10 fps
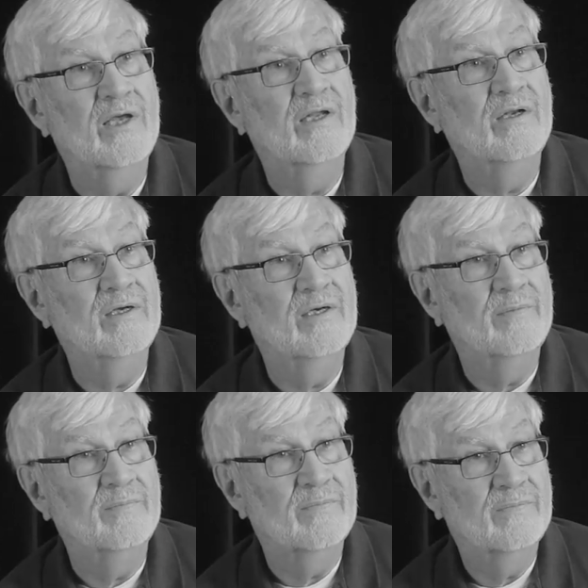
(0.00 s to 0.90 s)
and
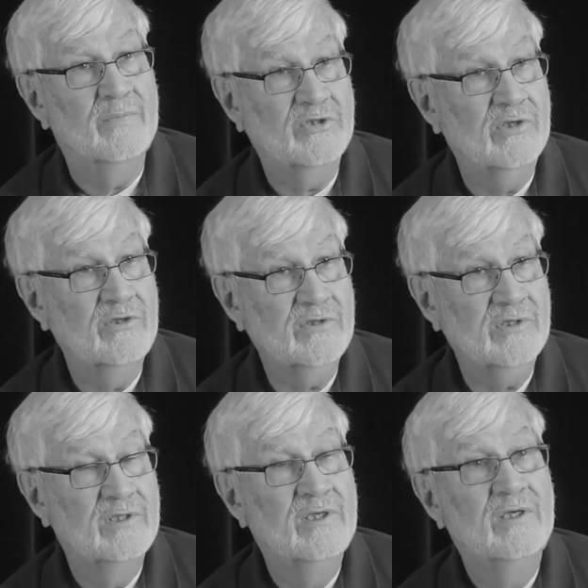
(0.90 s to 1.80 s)

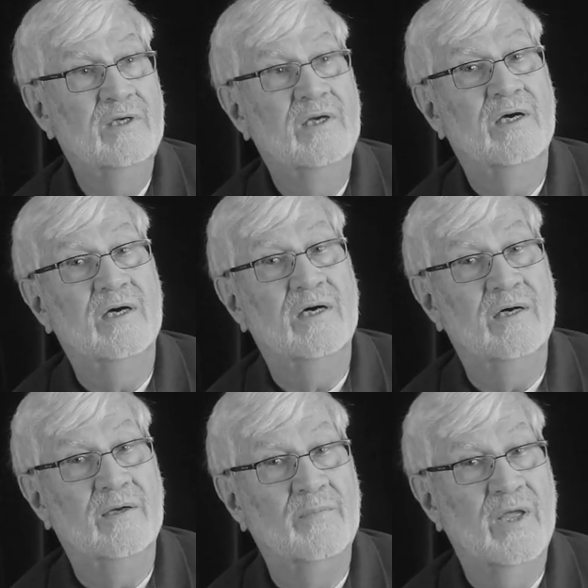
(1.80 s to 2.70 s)
missiles.
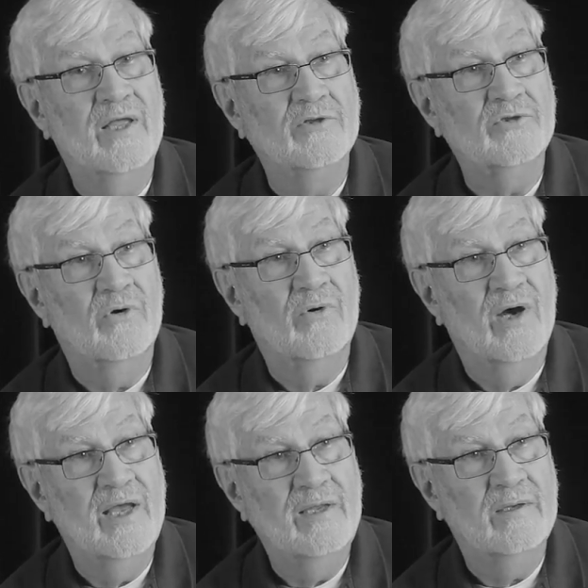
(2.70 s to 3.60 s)
And
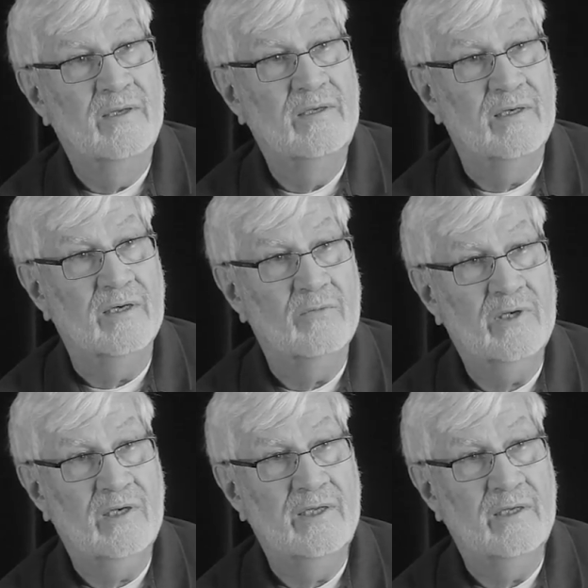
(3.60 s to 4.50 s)
so I
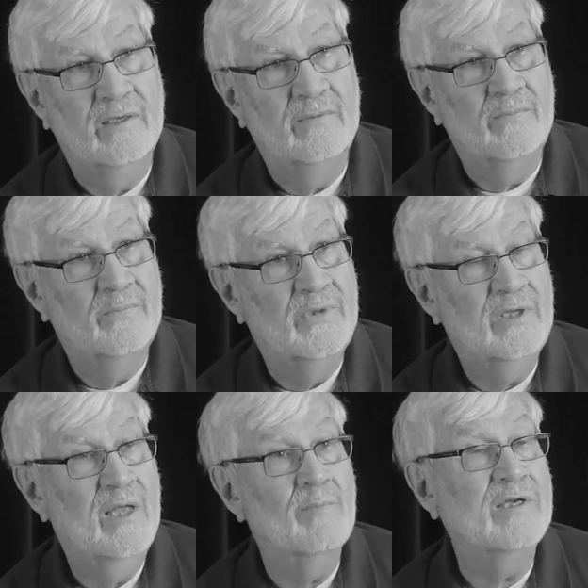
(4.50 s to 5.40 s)
quickly
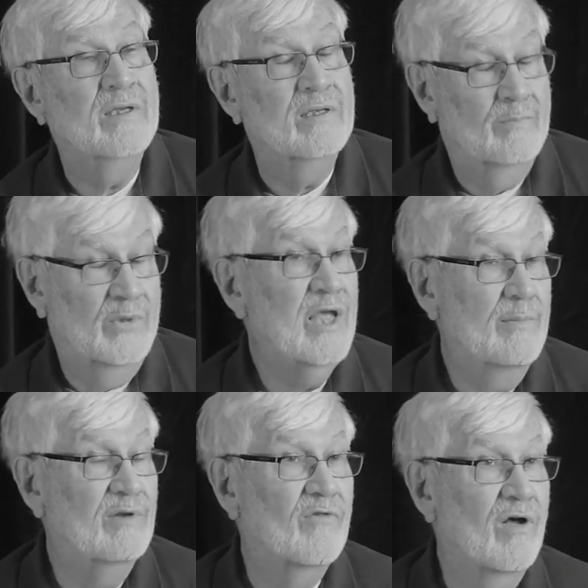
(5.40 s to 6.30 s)
became
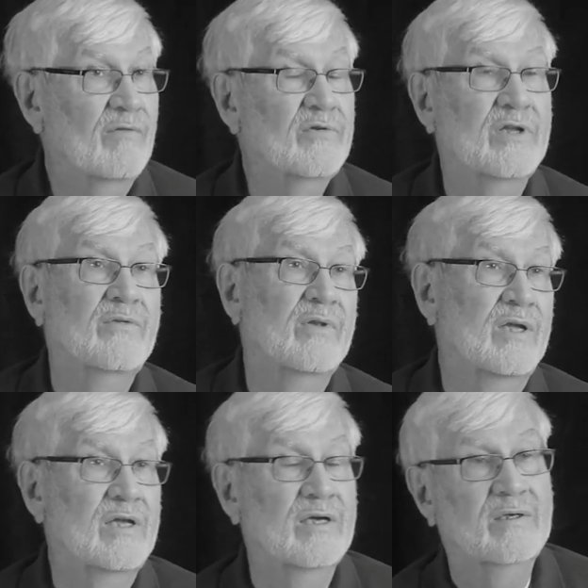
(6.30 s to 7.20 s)
involved in
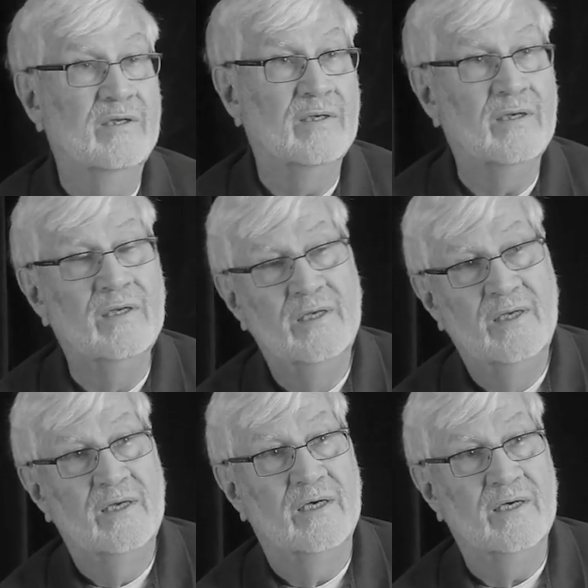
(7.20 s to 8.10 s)
the
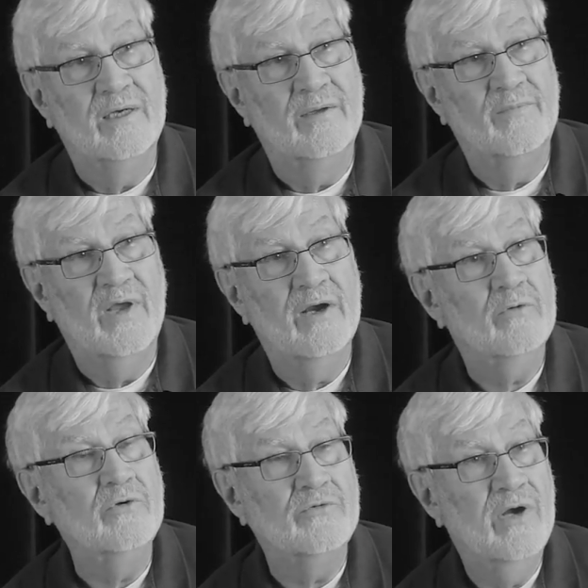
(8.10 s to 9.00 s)

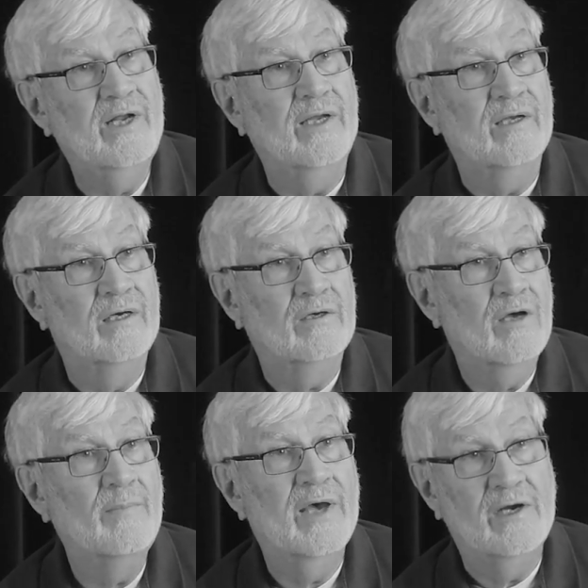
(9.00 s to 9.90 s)
aircrew training,
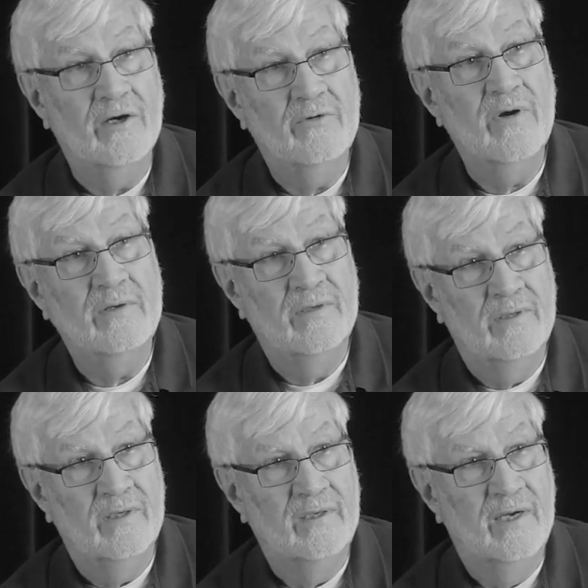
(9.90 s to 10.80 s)
combat
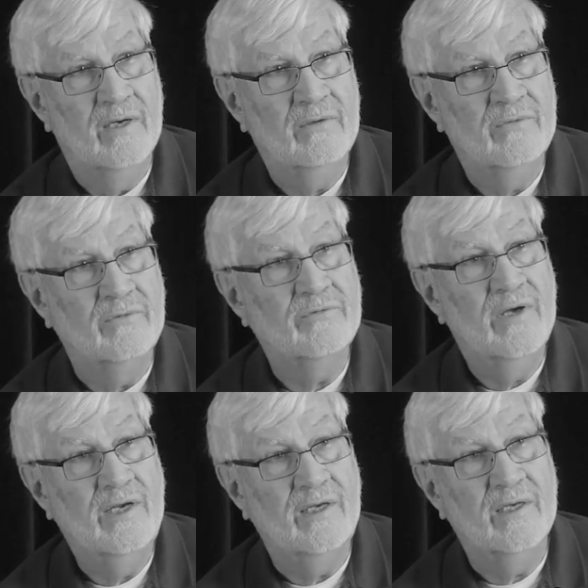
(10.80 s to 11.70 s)
aircrew
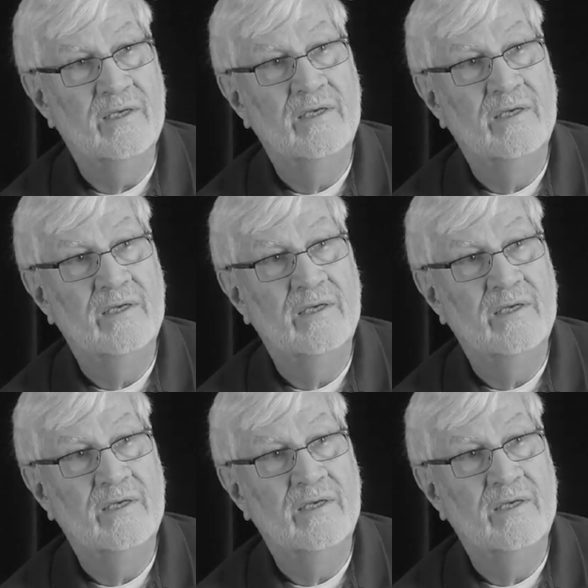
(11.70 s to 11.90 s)
training.